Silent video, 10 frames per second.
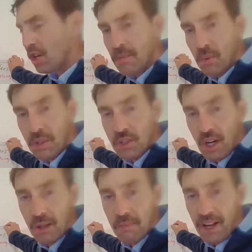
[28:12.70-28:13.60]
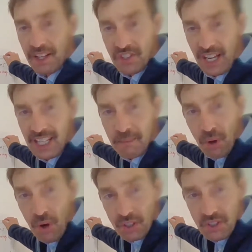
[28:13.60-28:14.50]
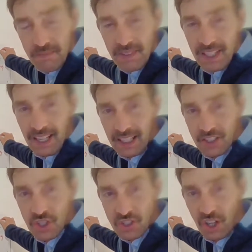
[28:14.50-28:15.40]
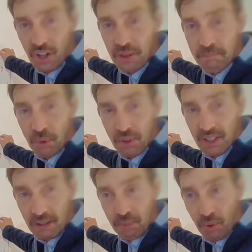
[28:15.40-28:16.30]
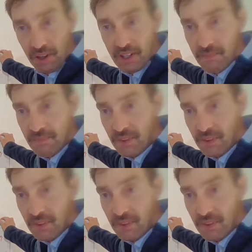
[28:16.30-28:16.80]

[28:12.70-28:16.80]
German, we talk about a Seidepunkt. In English, it's called the boiling point.